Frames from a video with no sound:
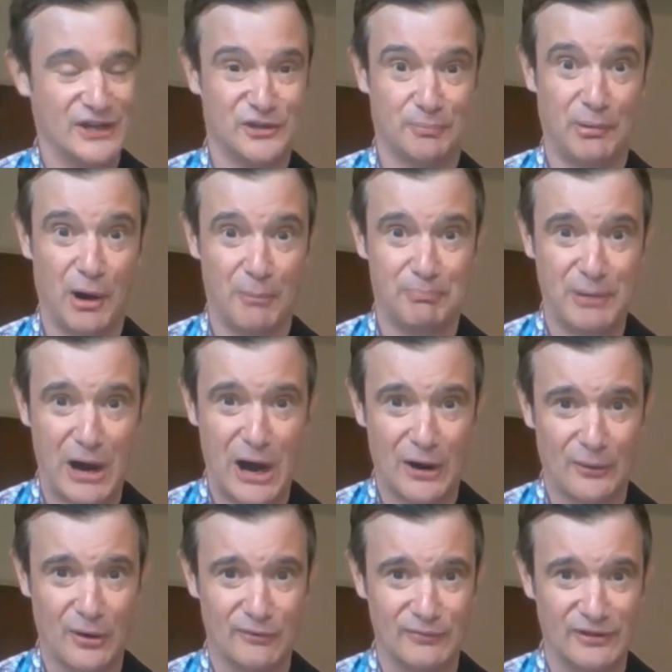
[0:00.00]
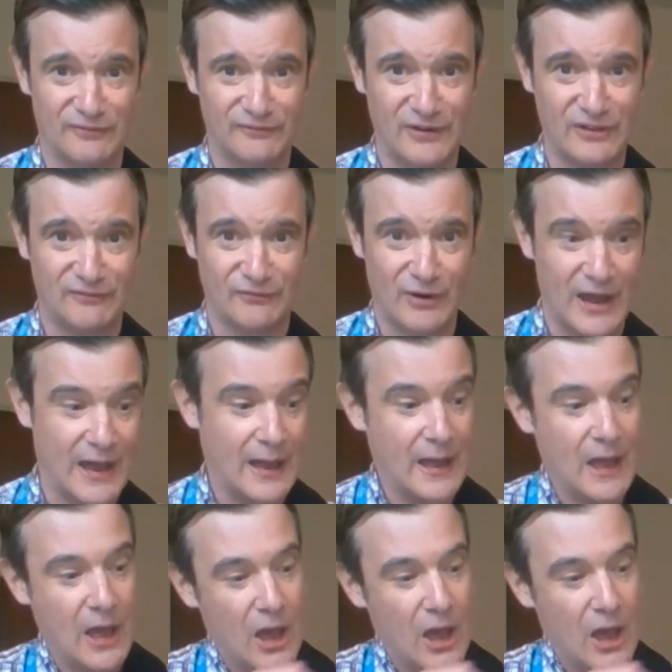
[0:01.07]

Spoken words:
to put a bar over the 5th fret